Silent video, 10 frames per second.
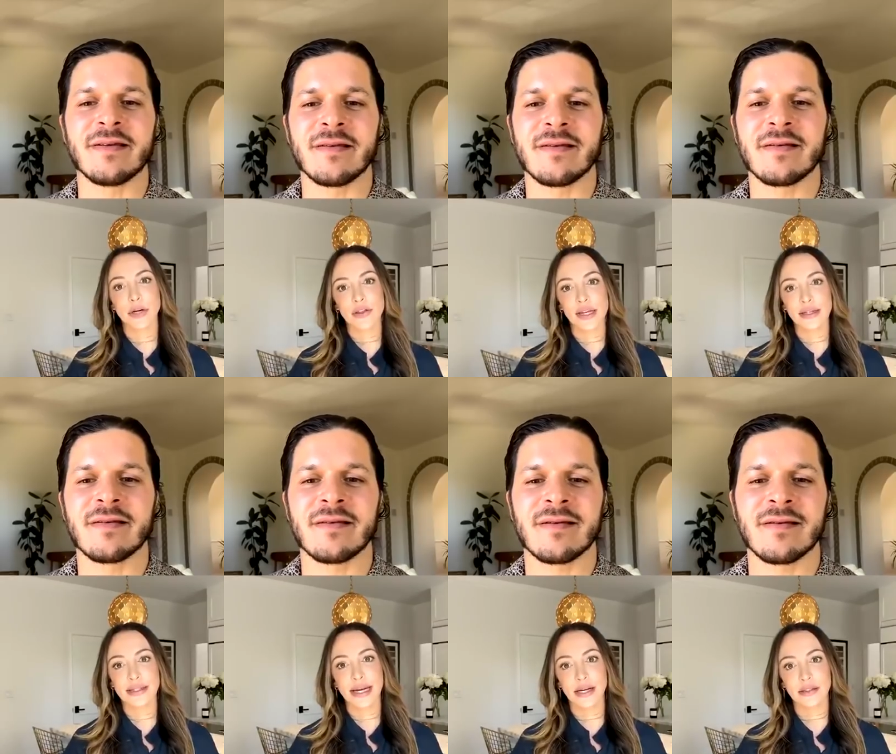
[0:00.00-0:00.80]
Speaker 1: things
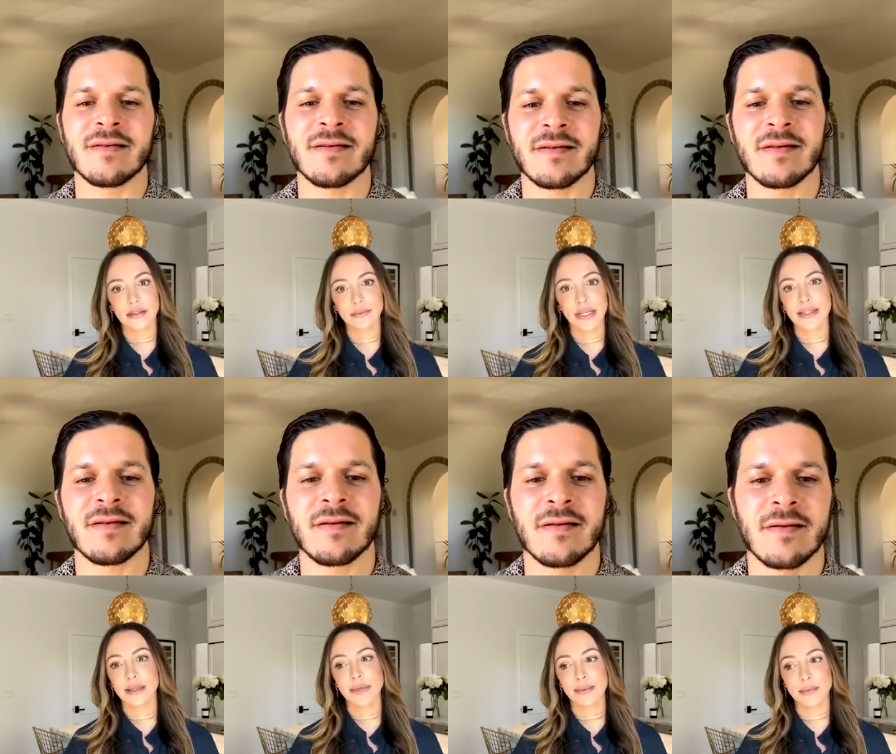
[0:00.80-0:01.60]
down because
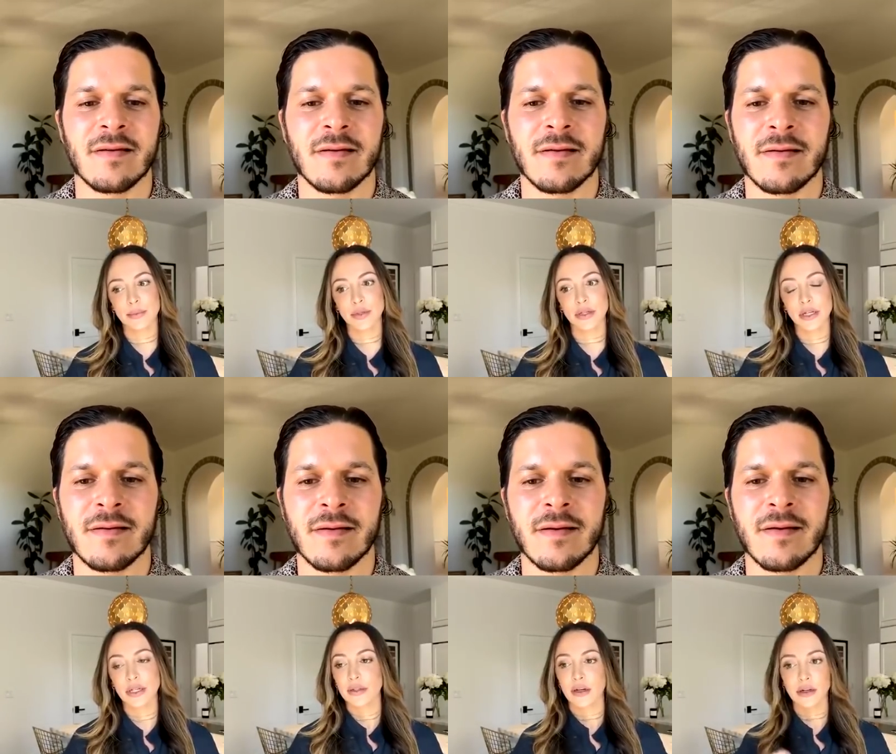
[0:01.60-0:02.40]
sometimes people
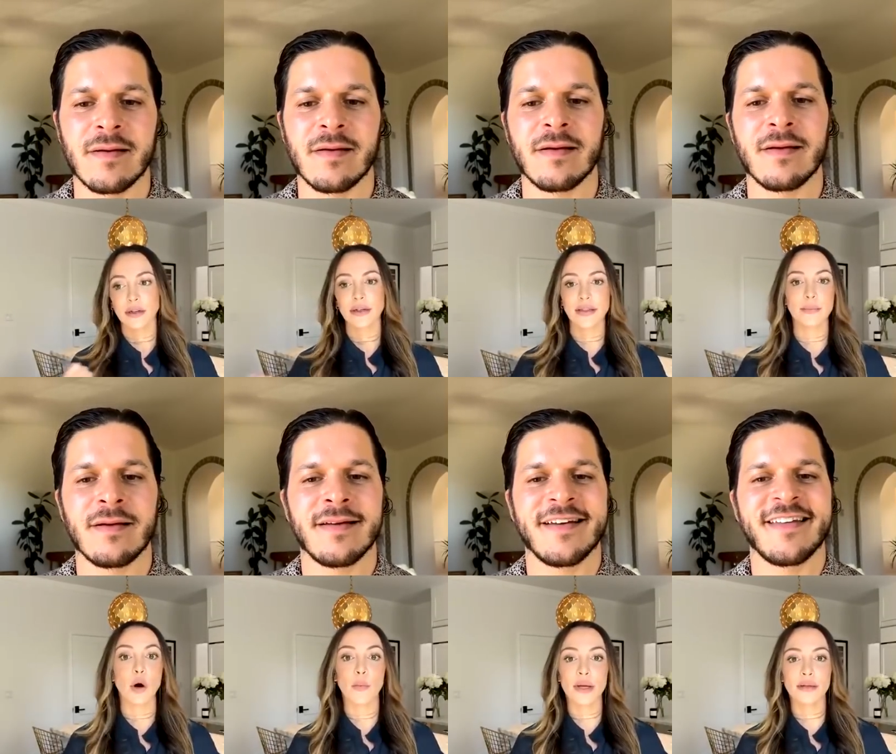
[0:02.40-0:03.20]
are in the
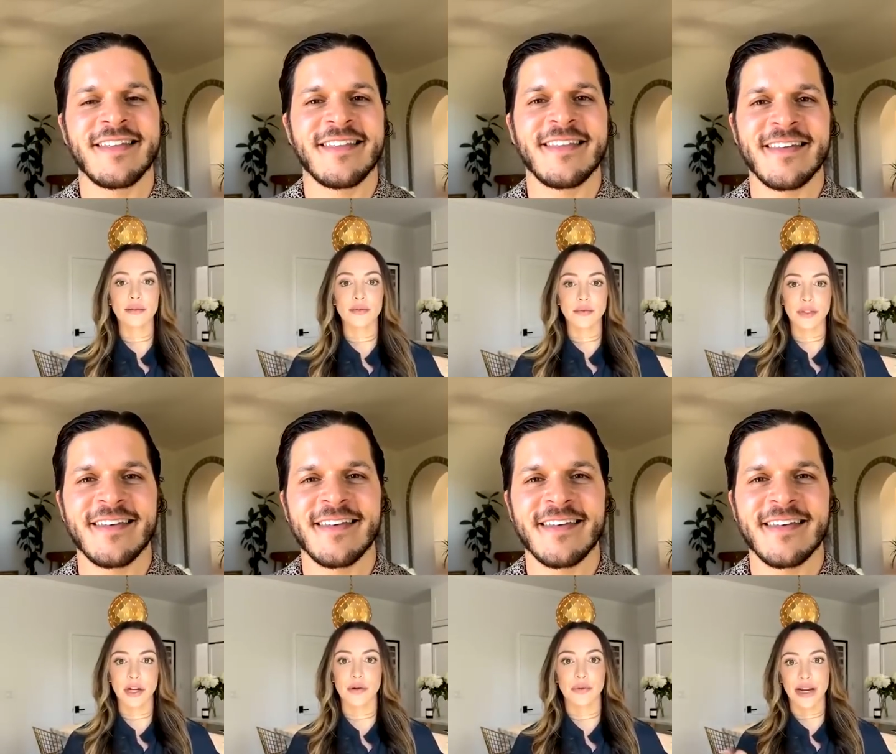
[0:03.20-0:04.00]
moment you
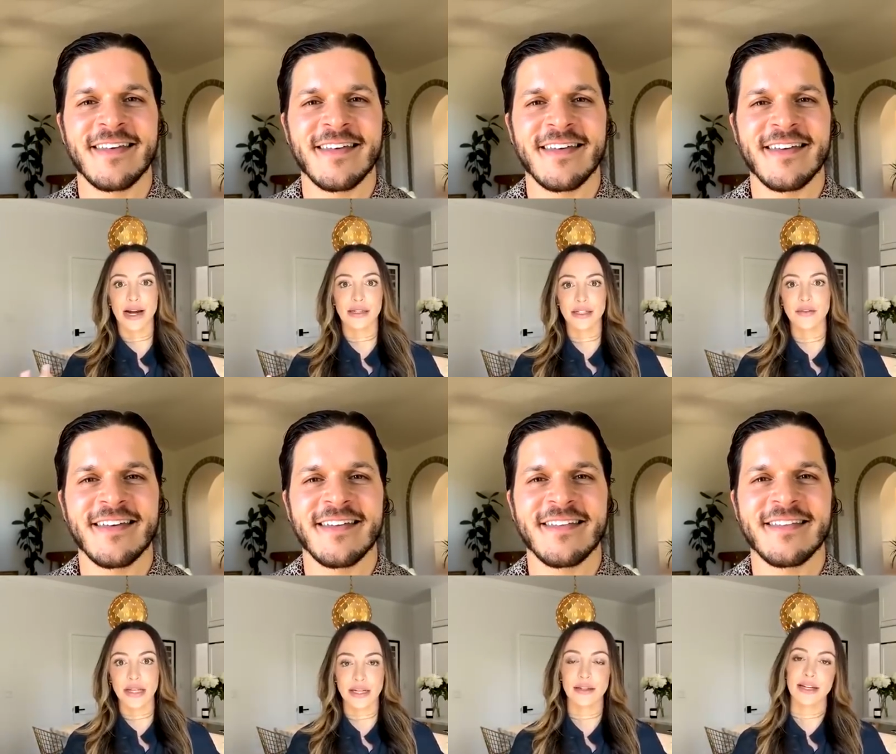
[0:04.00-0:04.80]
know reactive and
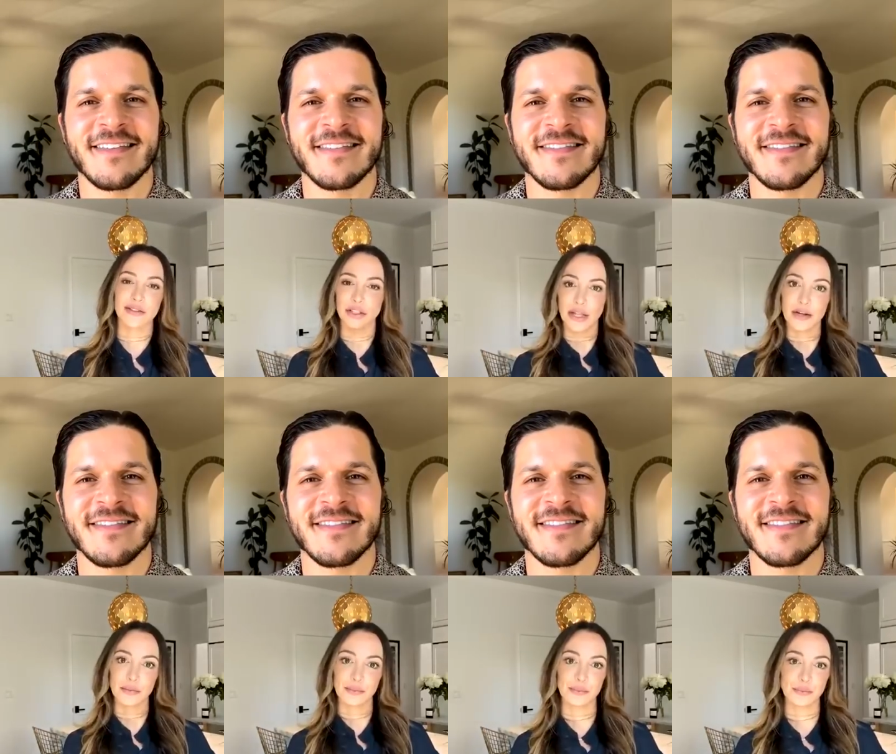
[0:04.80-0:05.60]
then they chill out
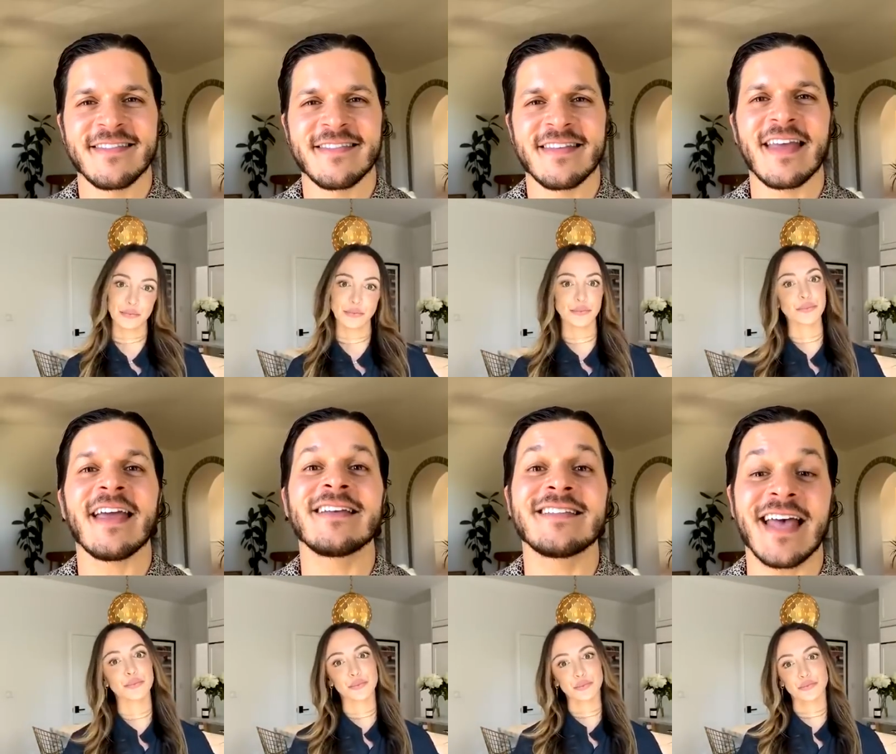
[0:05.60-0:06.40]

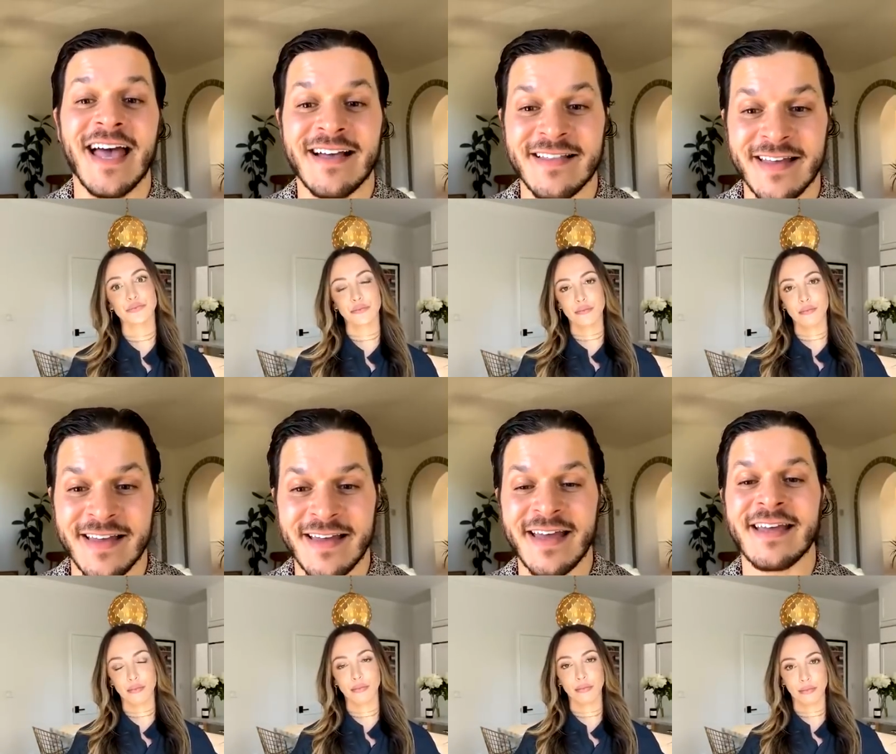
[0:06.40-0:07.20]

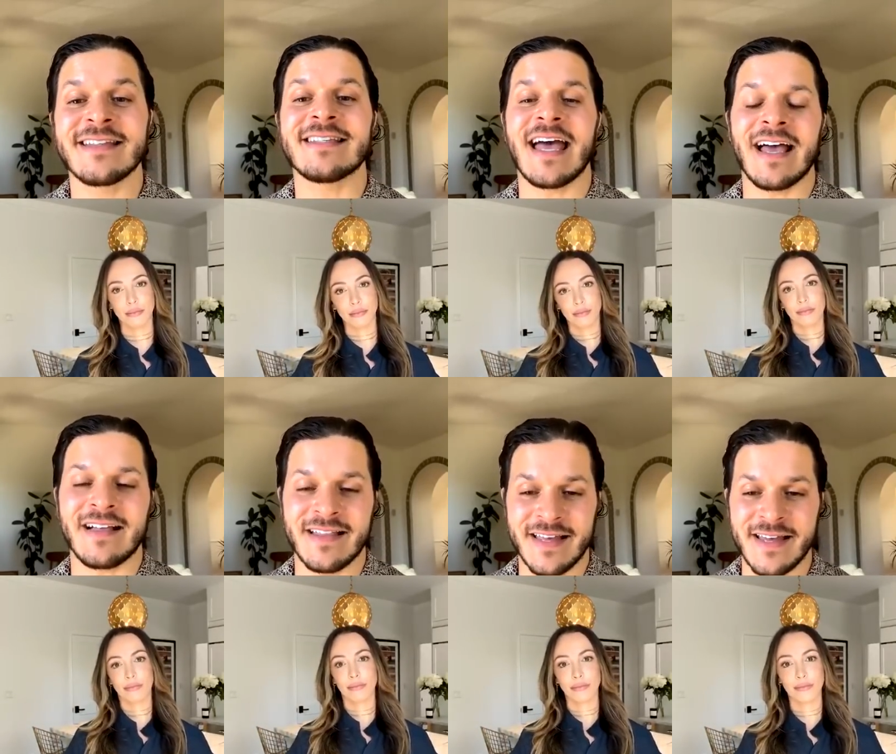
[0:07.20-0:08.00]
Speaker 2: exactly
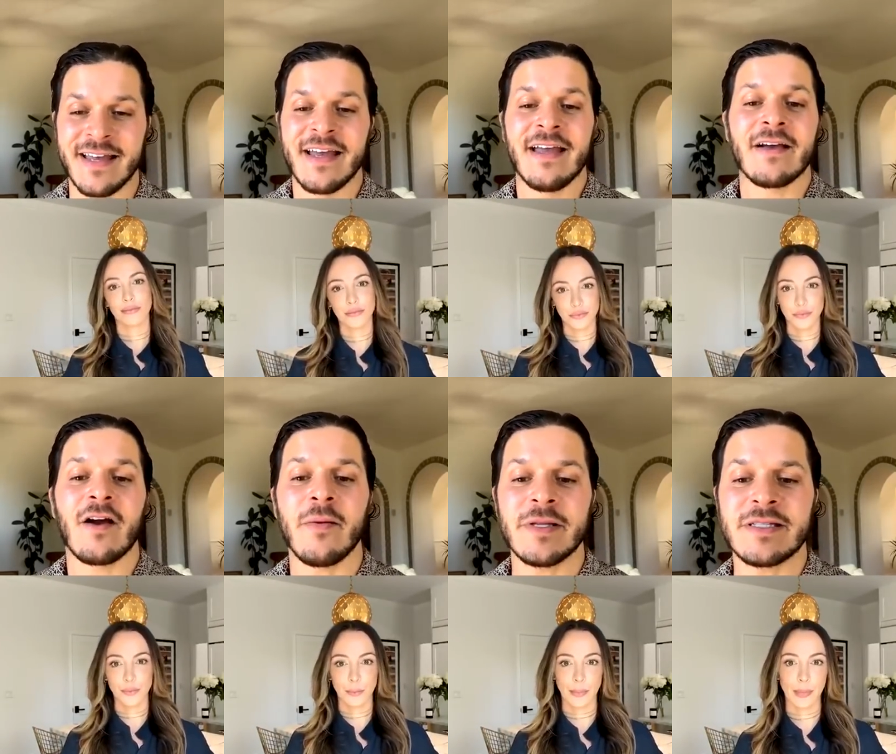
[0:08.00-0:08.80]
exactly
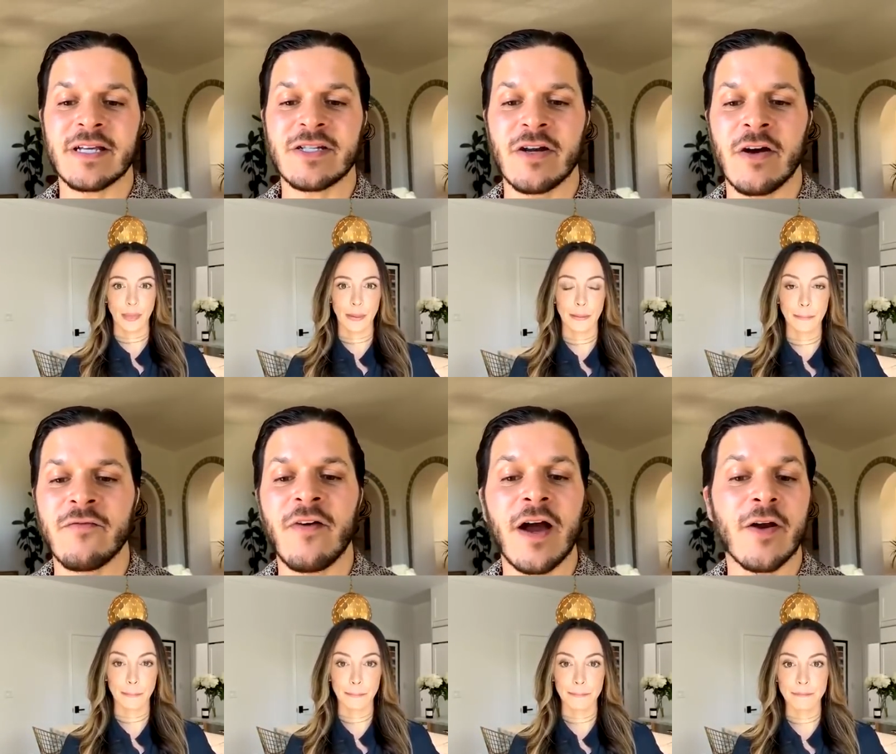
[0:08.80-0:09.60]
comment section on
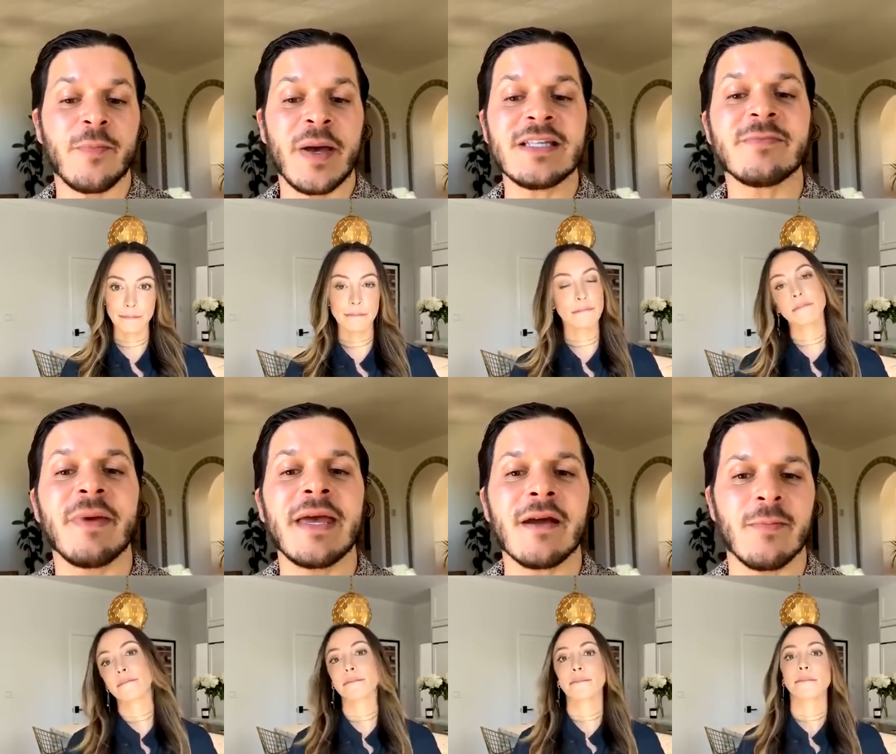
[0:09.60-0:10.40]
fire best
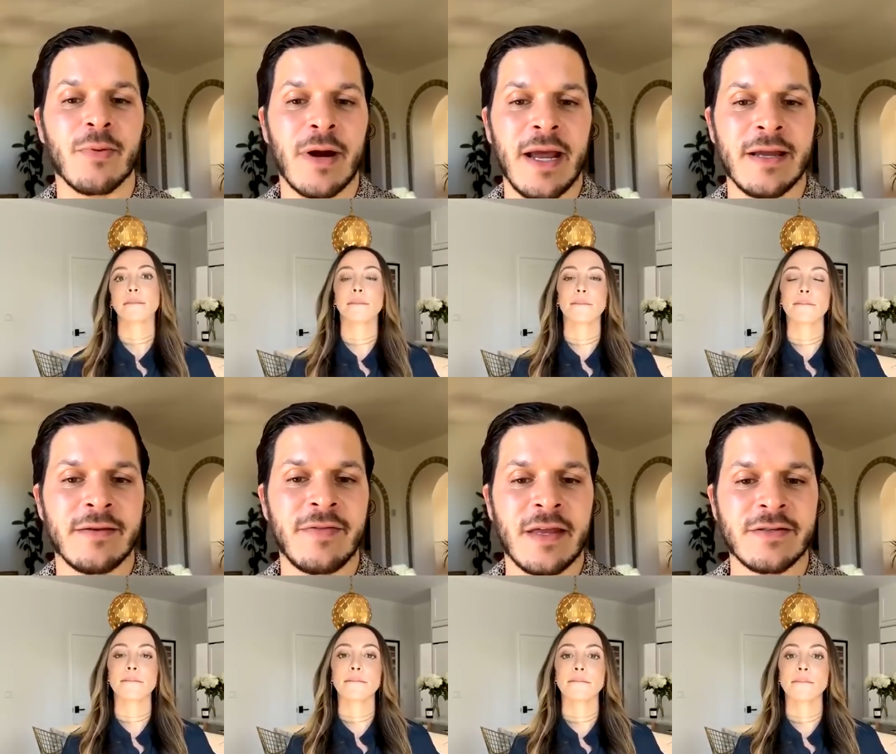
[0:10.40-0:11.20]
makeup brand
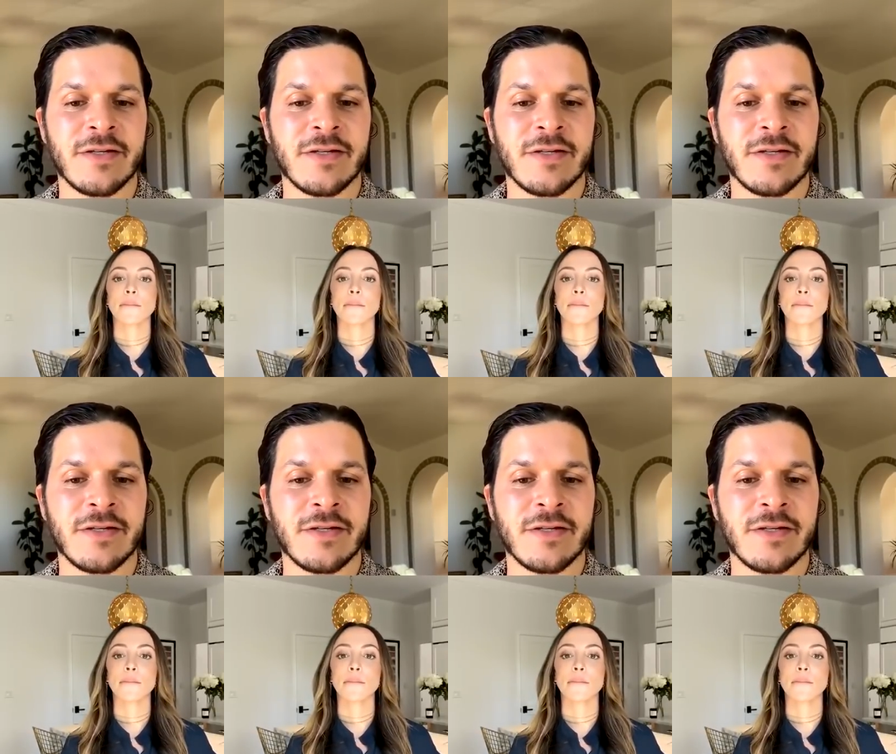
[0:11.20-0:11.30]
that to